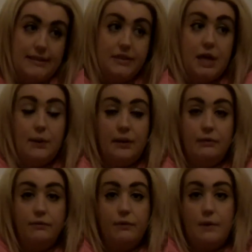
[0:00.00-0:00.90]
and
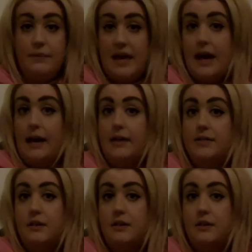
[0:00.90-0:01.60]
going from there,